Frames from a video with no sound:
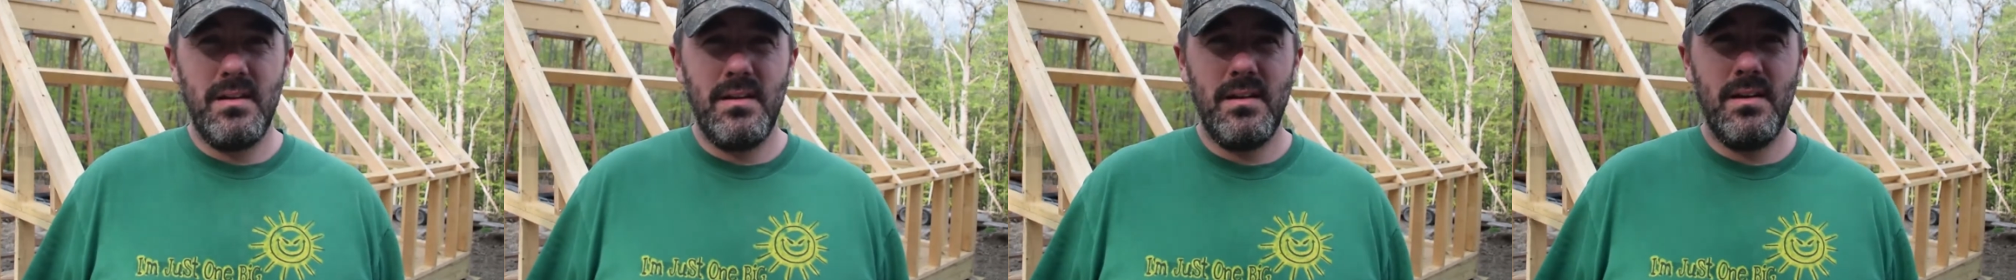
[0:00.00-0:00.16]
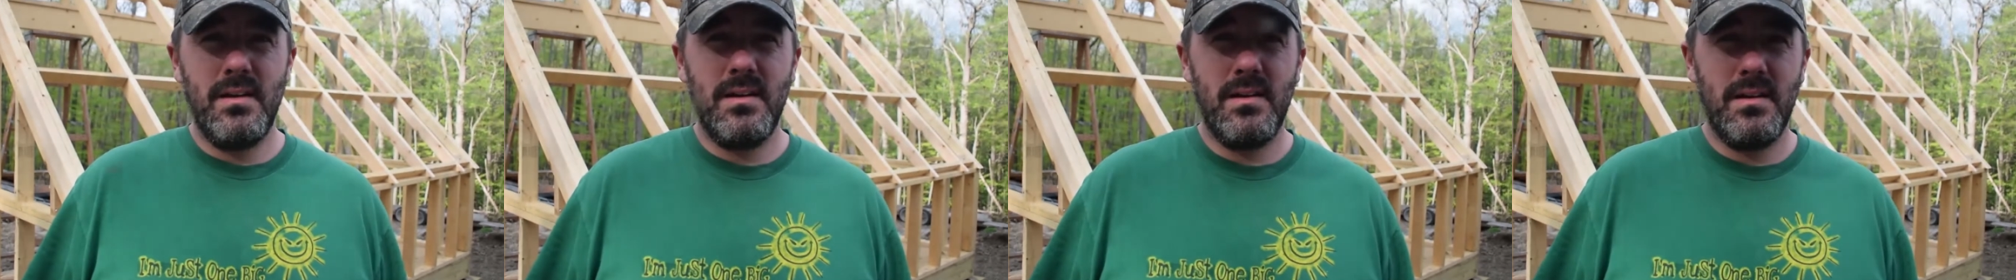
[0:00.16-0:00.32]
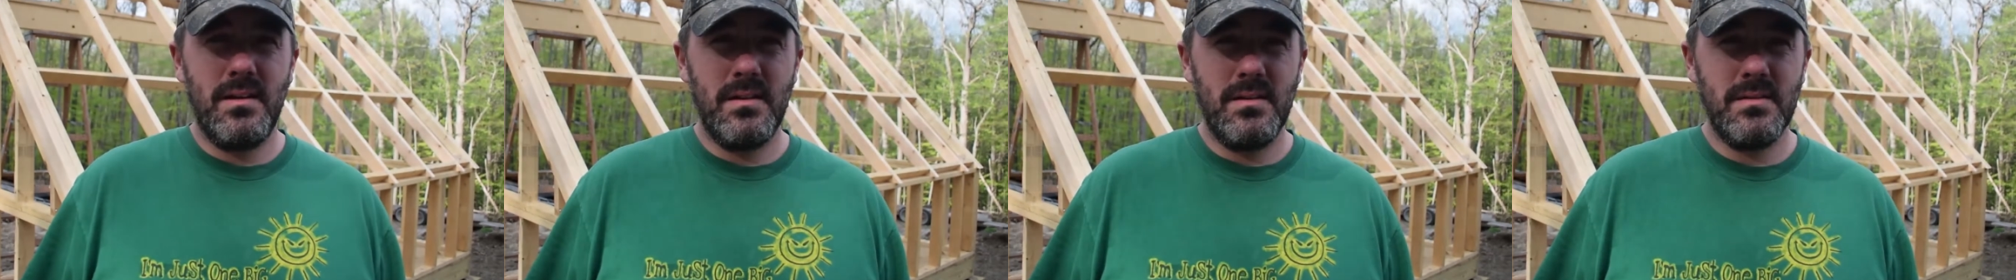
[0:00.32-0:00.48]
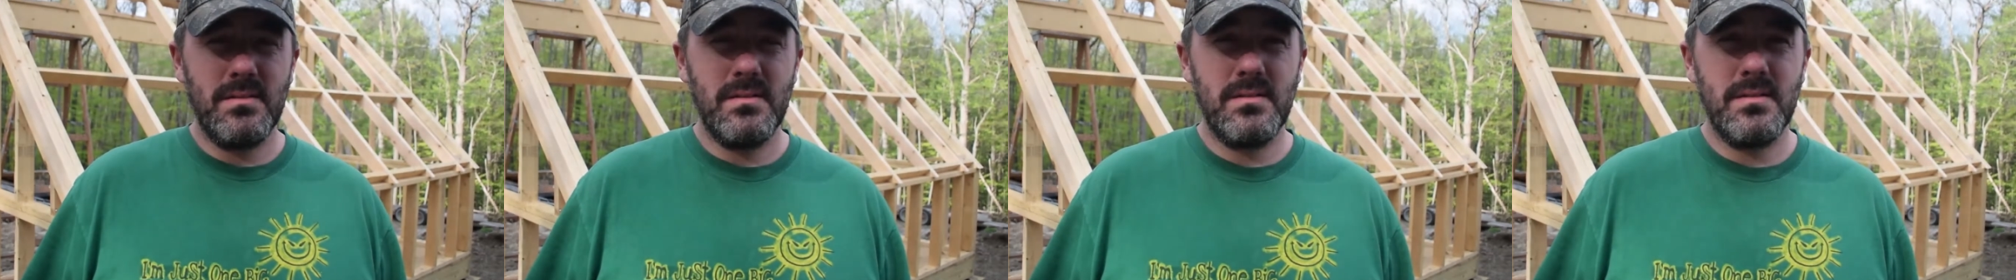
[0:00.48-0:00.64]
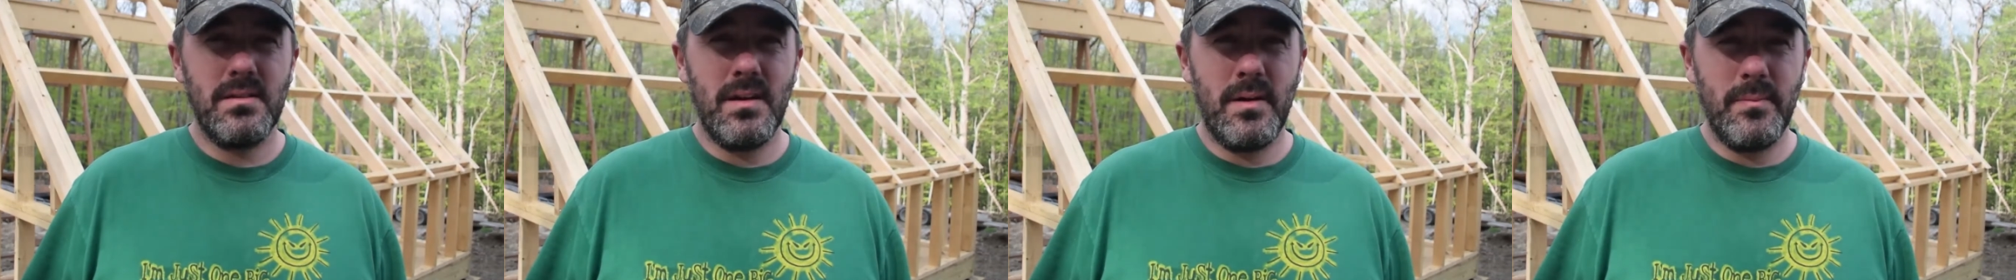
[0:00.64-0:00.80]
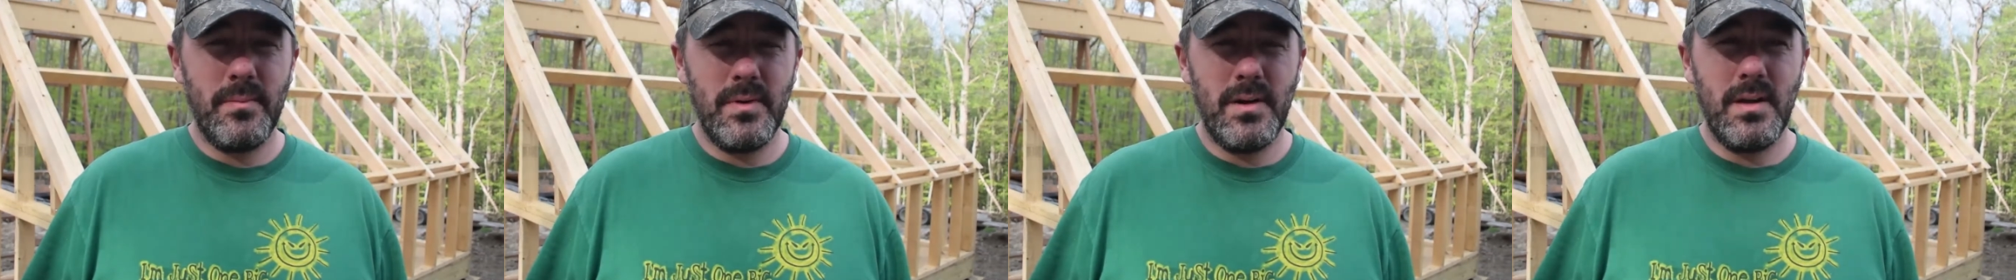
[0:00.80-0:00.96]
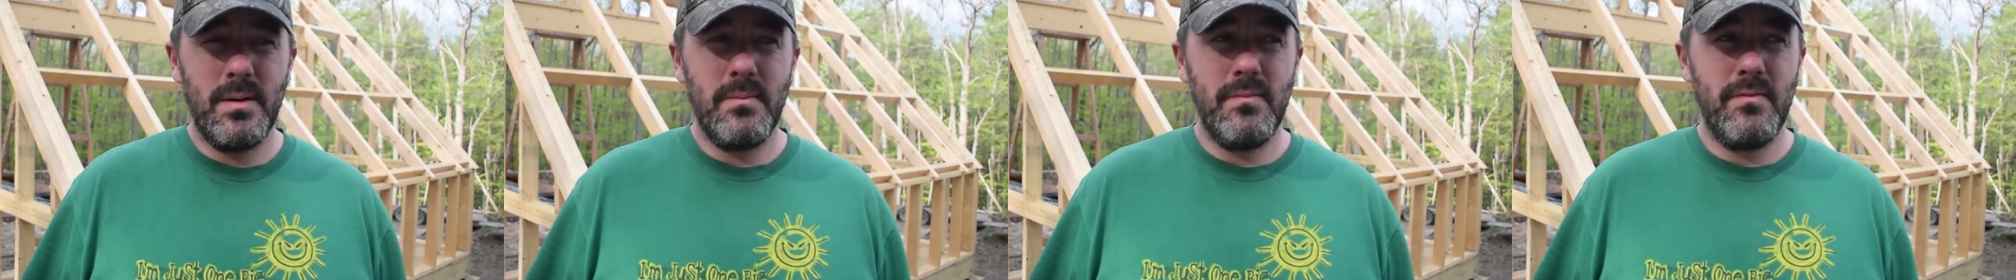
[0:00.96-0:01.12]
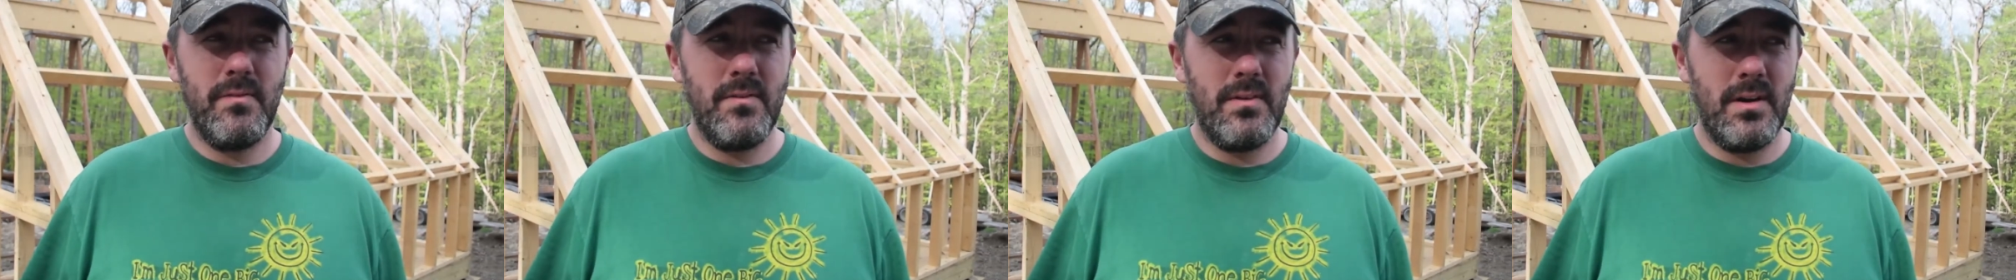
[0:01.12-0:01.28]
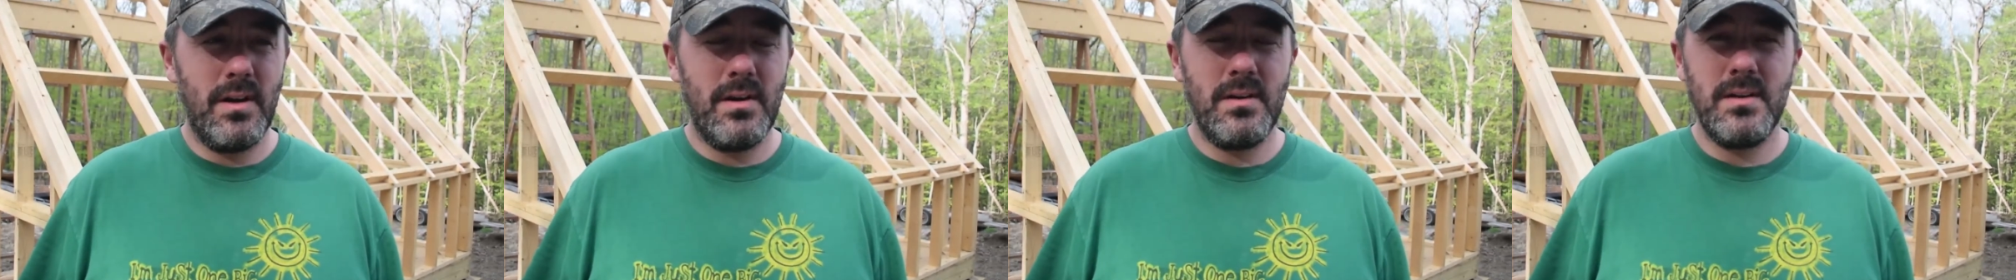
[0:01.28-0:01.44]
uh, coming up
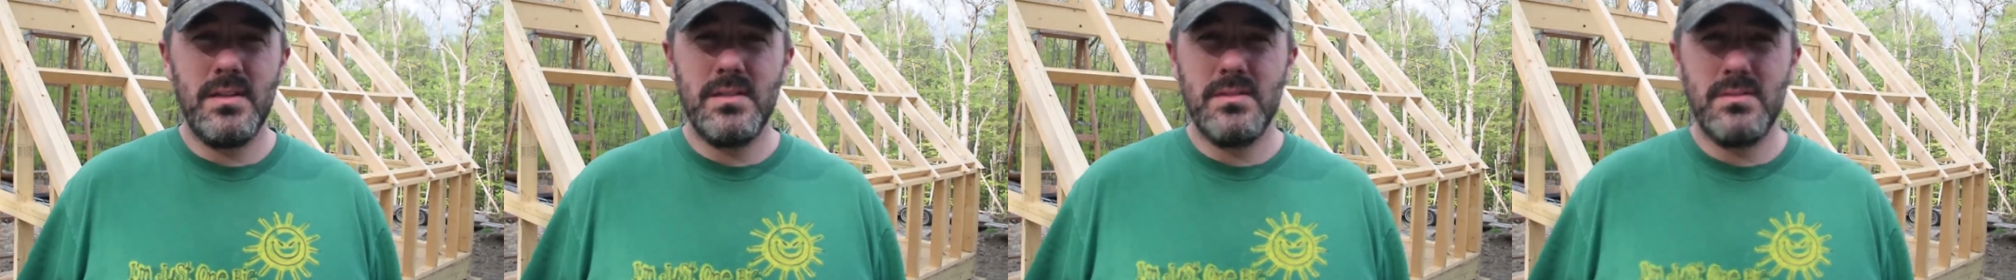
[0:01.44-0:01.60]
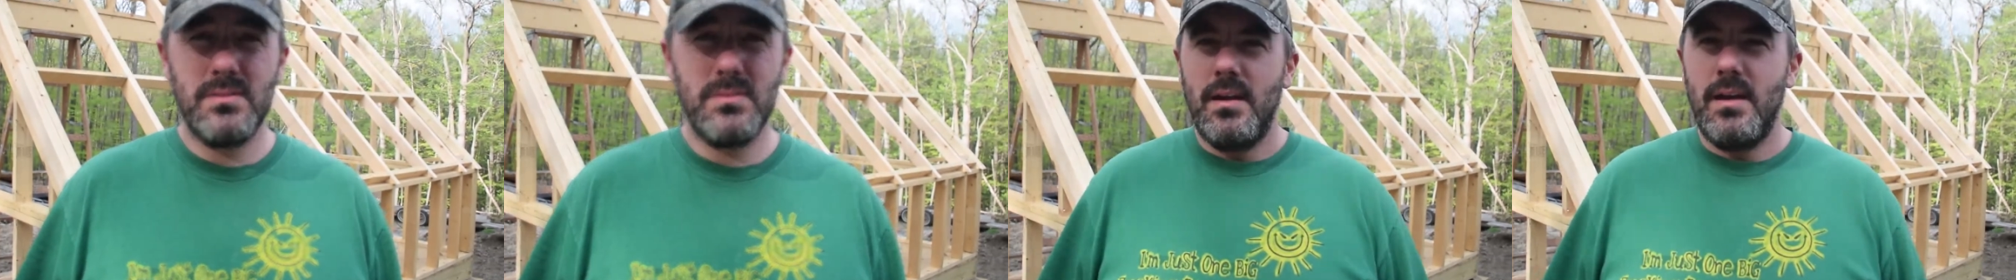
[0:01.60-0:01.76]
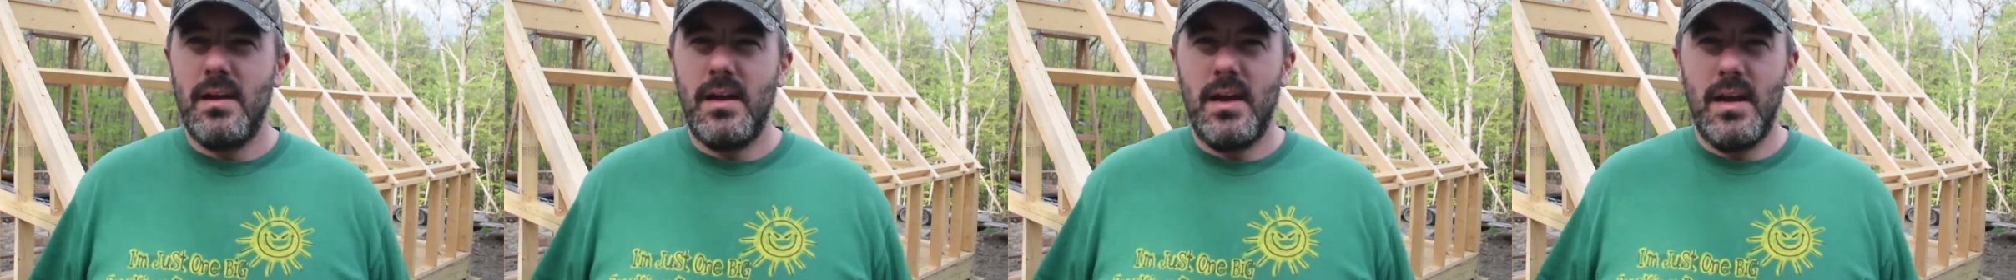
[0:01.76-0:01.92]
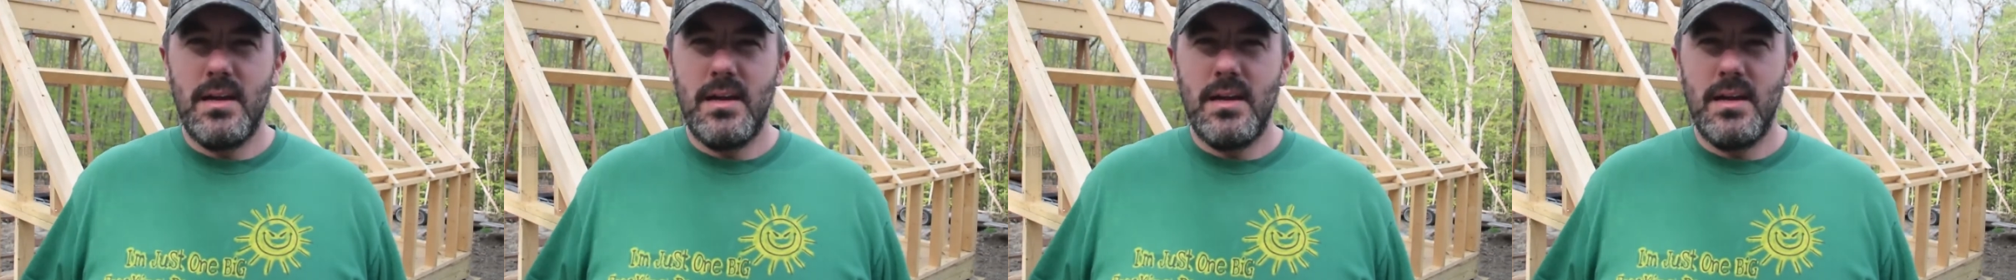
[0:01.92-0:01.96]
very soon.